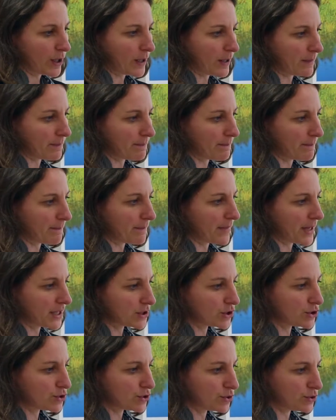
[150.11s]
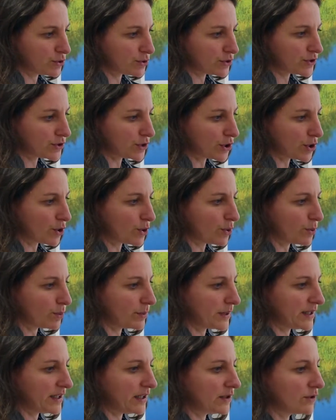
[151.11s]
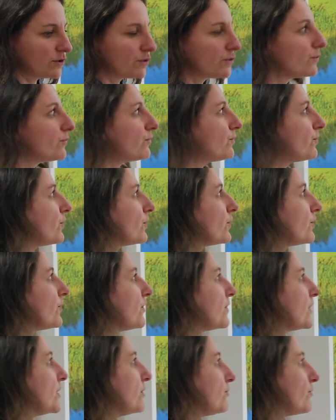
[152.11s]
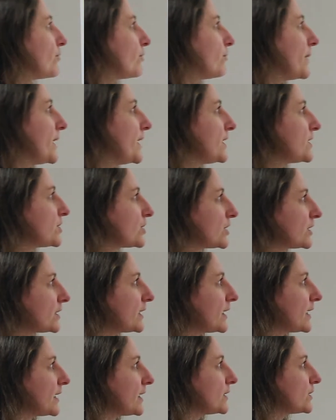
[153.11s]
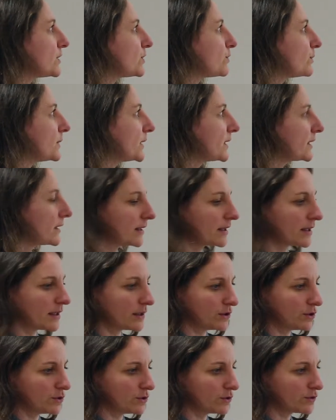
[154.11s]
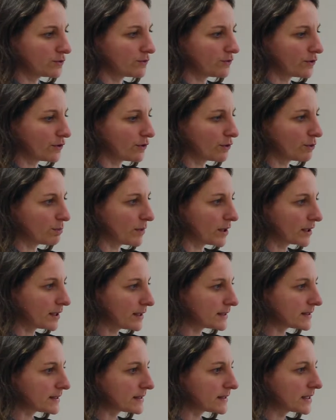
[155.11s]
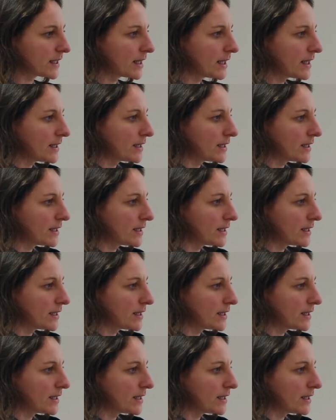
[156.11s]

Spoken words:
But to do so, we need further information and we can use further models.